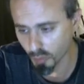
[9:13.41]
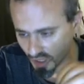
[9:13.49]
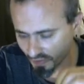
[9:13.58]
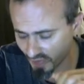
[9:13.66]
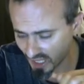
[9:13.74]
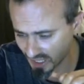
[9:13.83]

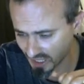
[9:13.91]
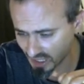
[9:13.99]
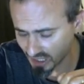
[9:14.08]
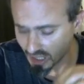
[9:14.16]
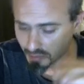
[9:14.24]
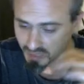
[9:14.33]
Modify the
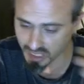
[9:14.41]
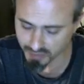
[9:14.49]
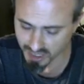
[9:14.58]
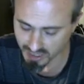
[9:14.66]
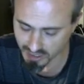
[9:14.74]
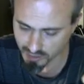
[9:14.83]
system.
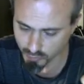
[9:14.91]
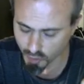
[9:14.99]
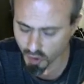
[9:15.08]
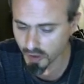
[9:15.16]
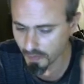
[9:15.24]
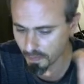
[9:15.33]
Something doesn't
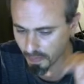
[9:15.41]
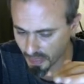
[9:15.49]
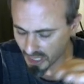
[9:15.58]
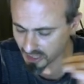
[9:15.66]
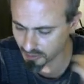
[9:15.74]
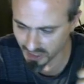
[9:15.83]
work,
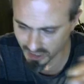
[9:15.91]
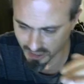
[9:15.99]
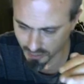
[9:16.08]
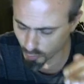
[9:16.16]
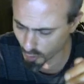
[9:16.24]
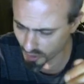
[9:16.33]
doesn't mean
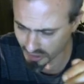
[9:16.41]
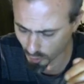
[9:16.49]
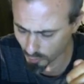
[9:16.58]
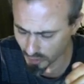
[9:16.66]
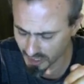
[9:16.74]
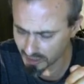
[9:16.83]
it works
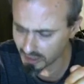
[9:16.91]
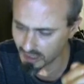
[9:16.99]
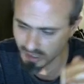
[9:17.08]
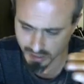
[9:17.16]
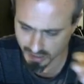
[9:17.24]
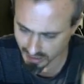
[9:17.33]

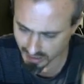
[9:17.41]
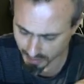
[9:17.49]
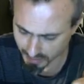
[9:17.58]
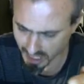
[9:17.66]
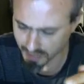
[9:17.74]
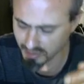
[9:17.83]
always.
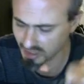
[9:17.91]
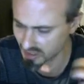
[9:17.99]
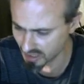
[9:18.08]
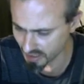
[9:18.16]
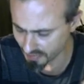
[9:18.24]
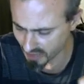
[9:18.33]

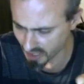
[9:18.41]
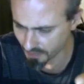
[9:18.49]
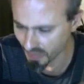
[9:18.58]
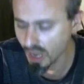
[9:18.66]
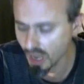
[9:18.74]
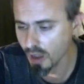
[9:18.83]
Sometimes,
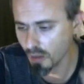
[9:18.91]
never.